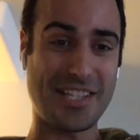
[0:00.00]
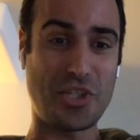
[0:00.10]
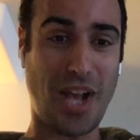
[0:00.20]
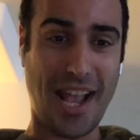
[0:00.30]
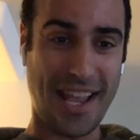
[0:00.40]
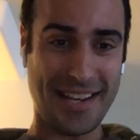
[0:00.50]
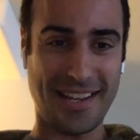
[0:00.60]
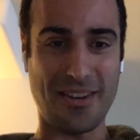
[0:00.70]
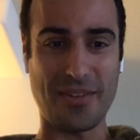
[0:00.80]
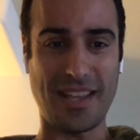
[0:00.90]
It's a giant.
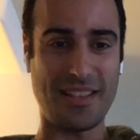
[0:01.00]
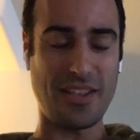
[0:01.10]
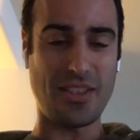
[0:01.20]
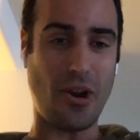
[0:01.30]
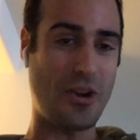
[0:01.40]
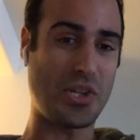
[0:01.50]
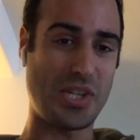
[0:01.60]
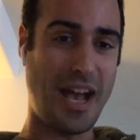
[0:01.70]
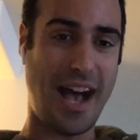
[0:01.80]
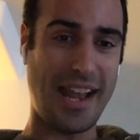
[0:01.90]
There are
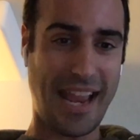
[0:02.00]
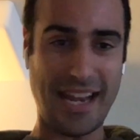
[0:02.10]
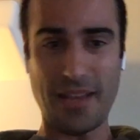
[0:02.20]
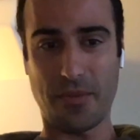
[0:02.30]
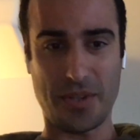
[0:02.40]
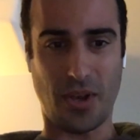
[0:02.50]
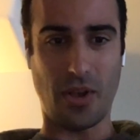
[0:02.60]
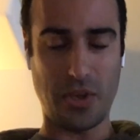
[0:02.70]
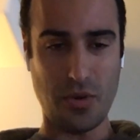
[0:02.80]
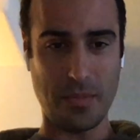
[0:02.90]
just not 80-foot
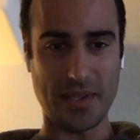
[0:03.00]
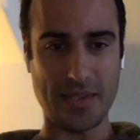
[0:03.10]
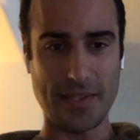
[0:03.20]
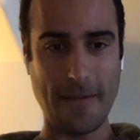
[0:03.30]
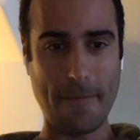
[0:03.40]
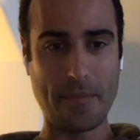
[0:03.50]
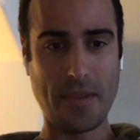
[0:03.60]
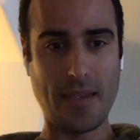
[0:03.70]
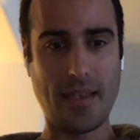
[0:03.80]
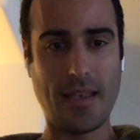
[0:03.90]
tall humans.
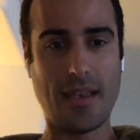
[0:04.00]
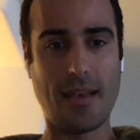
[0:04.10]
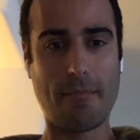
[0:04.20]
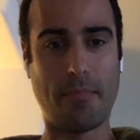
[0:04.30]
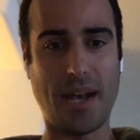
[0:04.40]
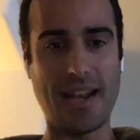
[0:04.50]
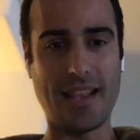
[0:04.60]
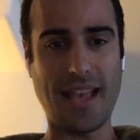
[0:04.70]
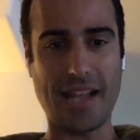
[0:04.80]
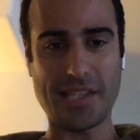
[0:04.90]
But
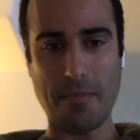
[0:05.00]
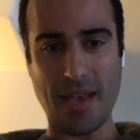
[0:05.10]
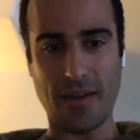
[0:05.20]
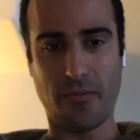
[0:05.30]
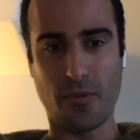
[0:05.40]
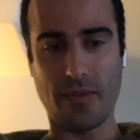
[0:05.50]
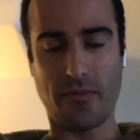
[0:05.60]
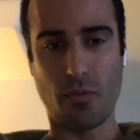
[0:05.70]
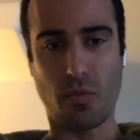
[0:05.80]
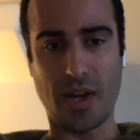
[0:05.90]
that's a metaphor
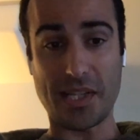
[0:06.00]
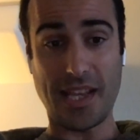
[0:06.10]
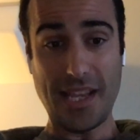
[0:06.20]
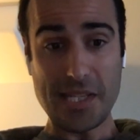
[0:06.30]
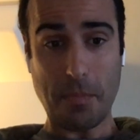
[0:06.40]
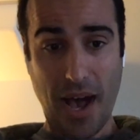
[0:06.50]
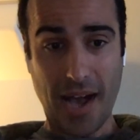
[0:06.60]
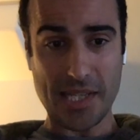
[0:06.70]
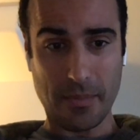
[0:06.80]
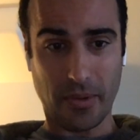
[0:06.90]
for what is
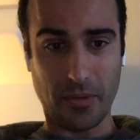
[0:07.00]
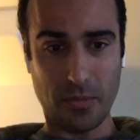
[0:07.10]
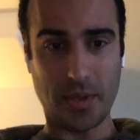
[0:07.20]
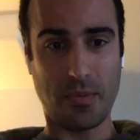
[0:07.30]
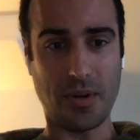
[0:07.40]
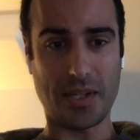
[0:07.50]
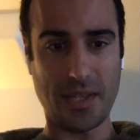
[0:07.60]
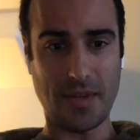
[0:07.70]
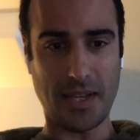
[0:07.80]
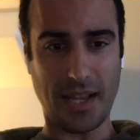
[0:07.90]
possible with
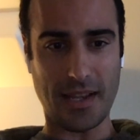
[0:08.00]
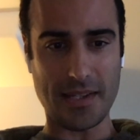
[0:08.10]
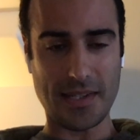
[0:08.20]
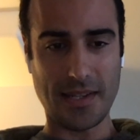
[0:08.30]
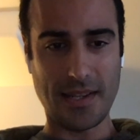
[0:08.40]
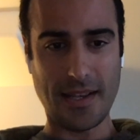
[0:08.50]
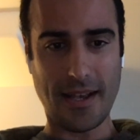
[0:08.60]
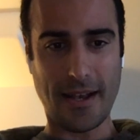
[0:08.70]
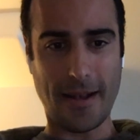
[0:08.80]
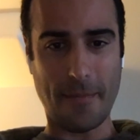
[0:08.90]
productivity gains.
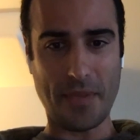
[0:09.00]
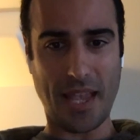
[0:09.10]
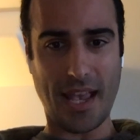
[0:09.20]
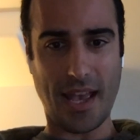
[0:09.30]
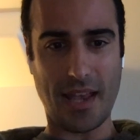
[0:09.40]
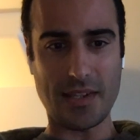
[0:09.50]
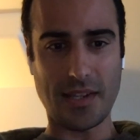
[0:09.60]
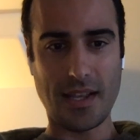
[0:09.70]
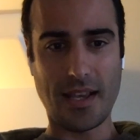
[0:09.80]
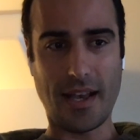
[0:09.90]
And
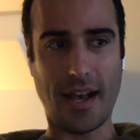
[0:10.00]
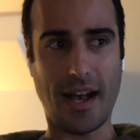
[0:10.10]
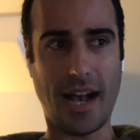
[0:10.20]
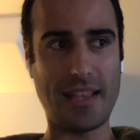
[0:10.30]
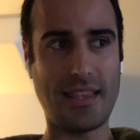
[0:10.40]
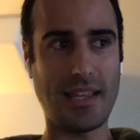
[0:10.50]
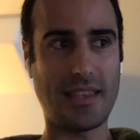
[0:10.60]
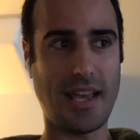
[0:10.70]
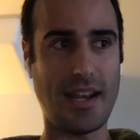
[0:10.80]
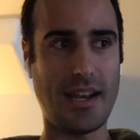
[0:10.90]
I think
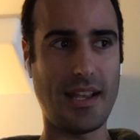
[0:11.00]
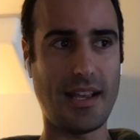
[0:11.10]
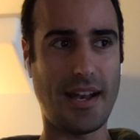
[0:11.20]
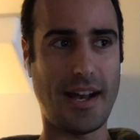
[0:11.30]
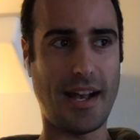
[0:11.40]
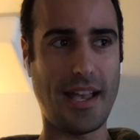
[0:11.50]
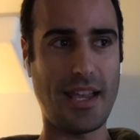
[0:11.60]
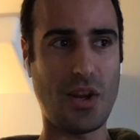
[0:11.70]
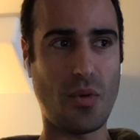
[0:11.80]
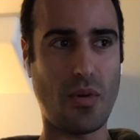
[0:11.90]
that,
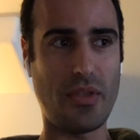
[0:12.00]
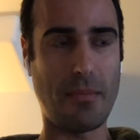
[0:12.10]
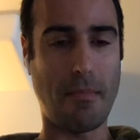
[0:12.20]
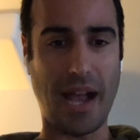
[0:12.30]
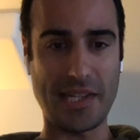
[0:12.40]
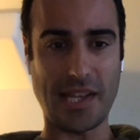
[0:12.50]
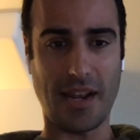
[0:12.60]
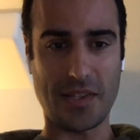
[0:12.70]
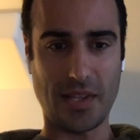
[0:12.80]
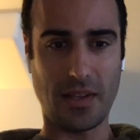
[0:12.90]
the
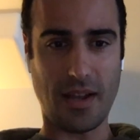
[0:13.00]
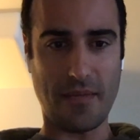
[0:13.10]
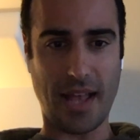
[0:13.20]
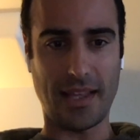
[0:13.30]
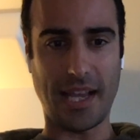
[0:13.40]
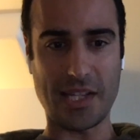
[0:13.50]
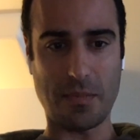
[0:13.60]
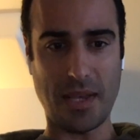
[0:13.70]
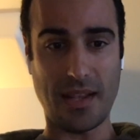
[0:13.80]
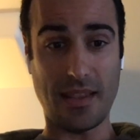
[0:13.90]
mindset of Silicon Valley has
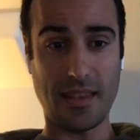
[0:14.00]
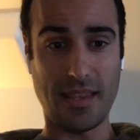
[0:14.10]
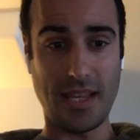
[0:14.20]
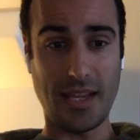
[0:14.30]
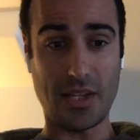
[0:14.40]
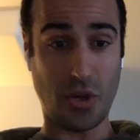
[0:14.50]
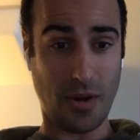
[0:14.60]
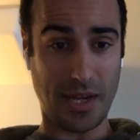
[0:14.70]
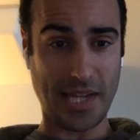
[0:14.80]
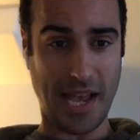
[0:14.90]
been the
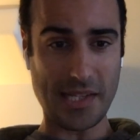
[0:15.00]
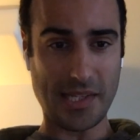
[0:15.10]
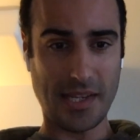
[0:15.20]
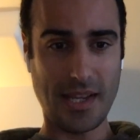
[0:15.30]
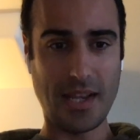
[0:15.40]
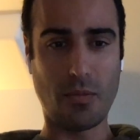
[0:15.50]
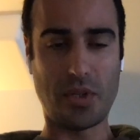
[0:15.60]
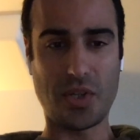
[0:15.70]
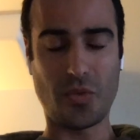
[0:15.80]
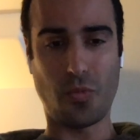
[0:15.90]
Turing test,
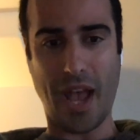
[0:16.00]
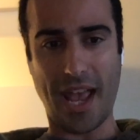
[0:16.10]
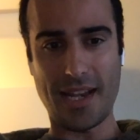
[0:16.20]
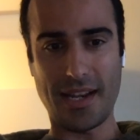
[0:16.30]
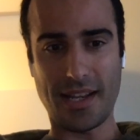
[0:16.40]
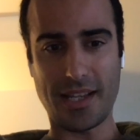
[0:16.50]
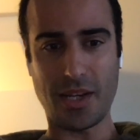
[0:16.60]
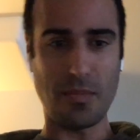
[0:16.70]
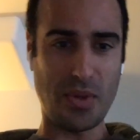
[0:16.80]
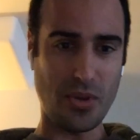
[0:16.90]
which is when
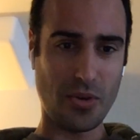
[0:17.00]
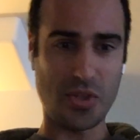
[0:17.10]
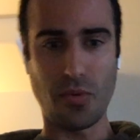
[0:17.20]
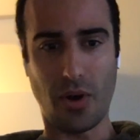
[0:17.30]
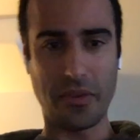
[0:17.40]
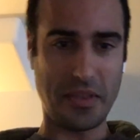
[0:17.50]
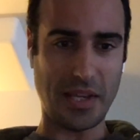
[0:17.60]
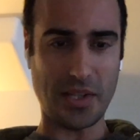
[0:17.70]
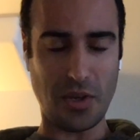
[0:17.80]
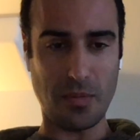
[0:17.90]
can computers do all the
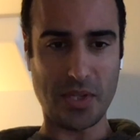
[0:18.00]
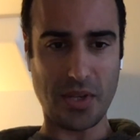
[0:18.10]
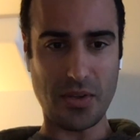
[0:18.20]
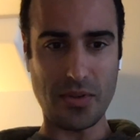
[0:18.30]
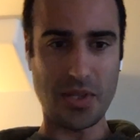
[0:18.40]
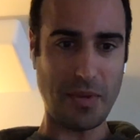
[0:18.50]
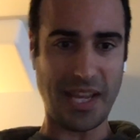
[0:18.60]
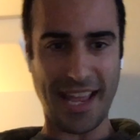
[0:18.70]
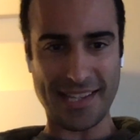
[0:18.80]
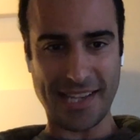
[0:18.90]
things that humans can do so that we
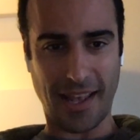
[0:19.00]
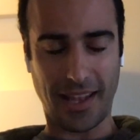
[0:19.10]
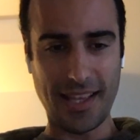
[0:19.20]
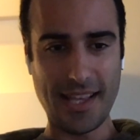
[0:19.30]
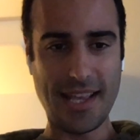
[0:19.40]
can't tell.